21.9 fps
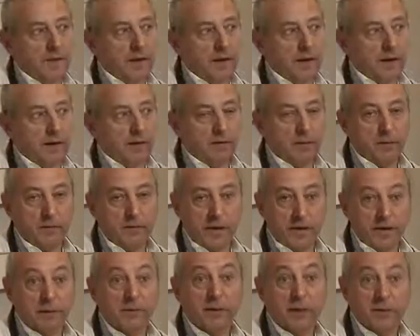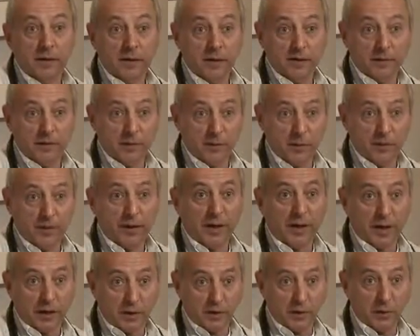The availability of
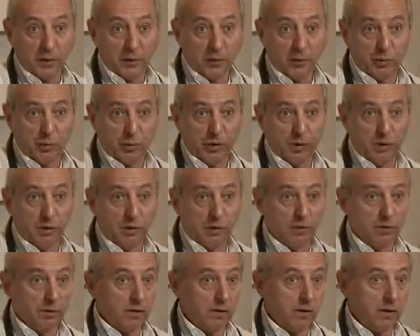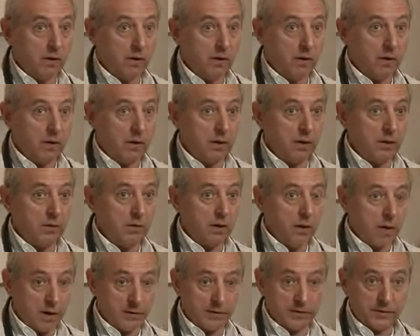communication between
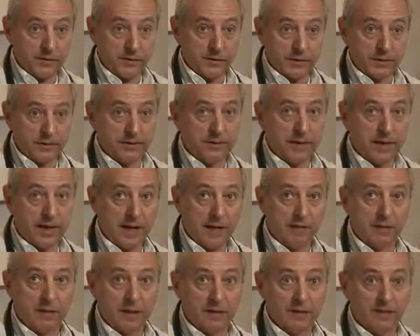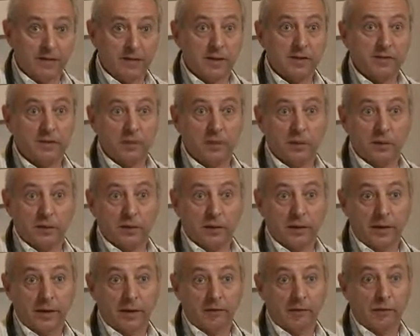offices and having
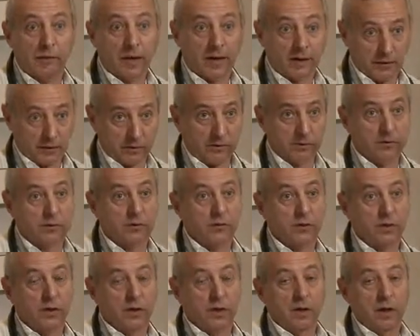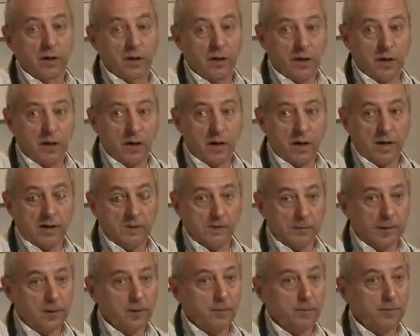accessibility of records
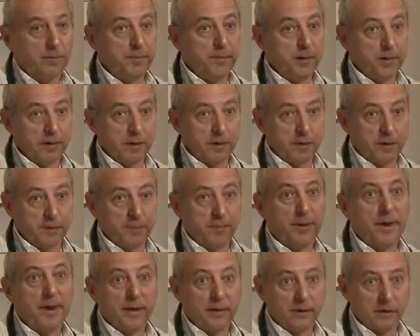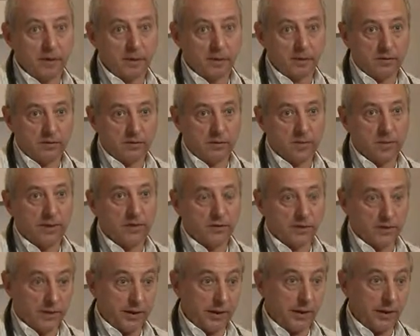has been a big impact on
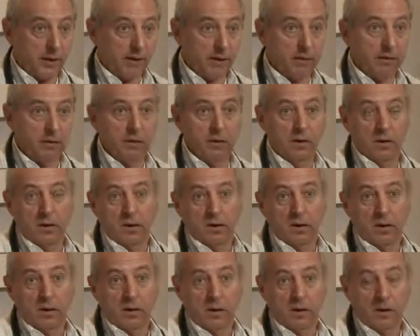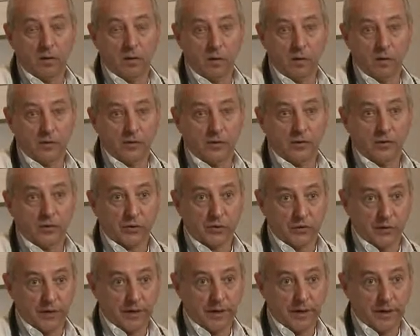patient care, whether it's
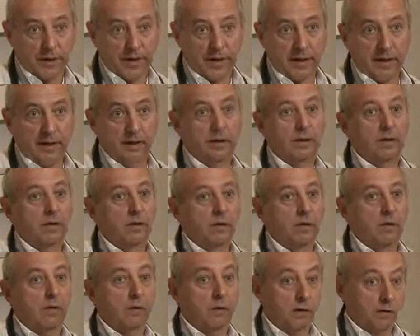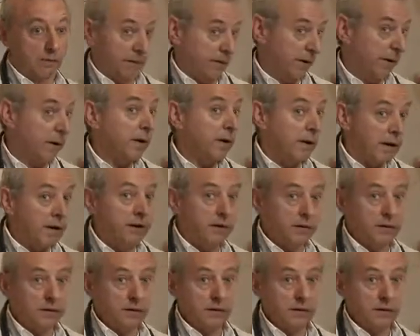during the day or even at night.